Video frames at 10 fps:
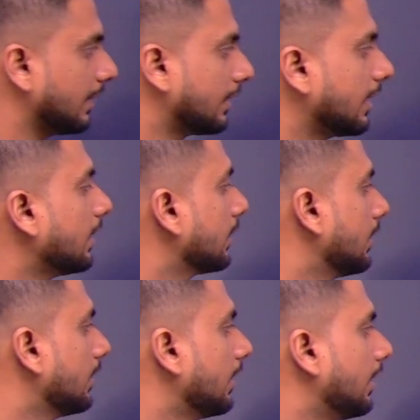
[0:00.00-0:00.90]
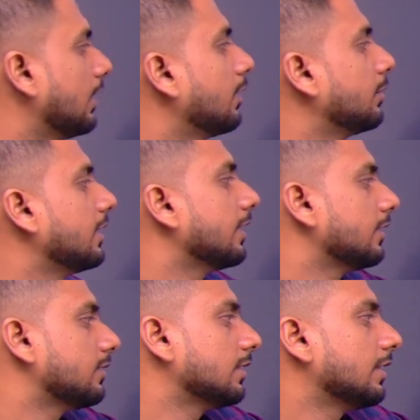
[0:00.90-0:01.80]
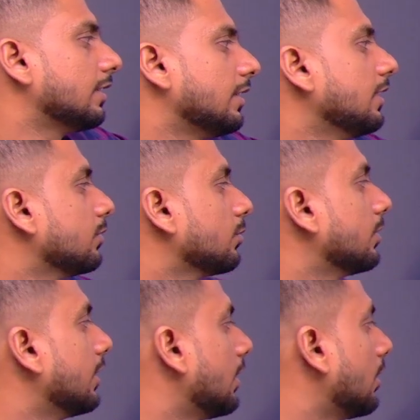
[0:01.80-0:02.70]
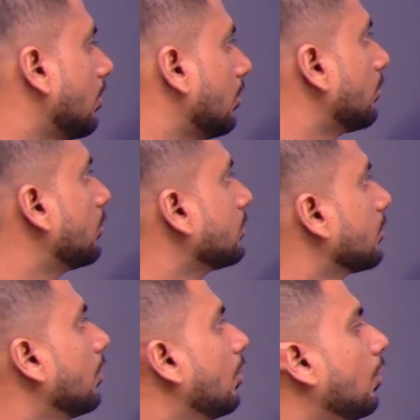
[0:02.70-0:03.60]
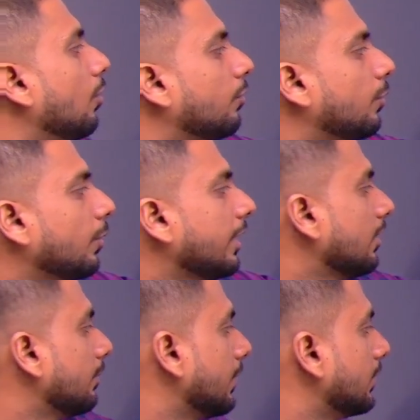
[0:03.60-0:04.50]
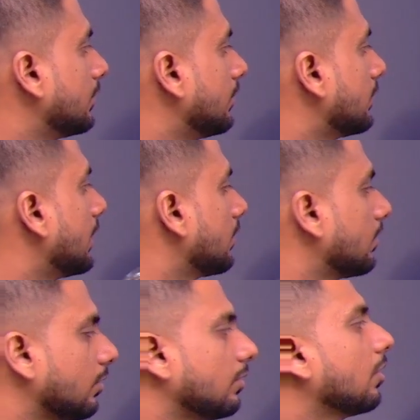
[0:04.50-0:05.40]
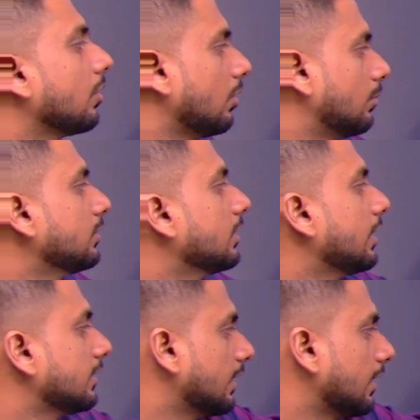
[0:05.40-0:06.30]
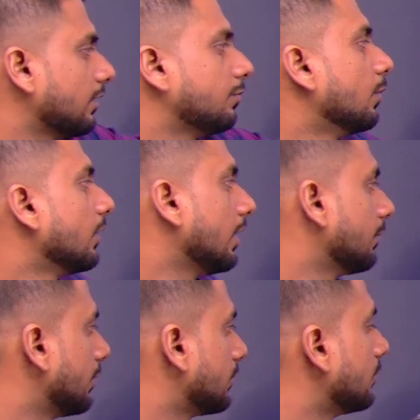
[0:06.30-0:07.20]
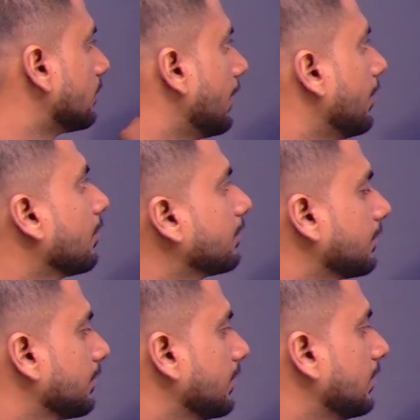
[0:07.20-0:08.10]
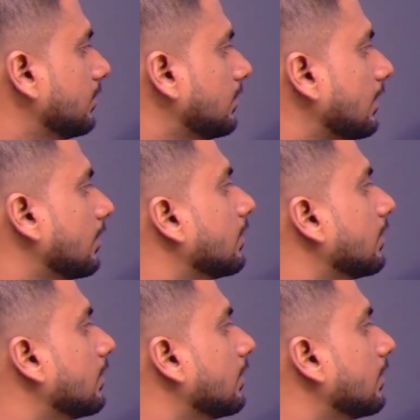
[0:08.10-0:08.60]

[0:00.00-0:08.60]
Okay. A, B and C and D. So there are almost 4 elements inside, not almost, there are exactly 4 elements inside of C.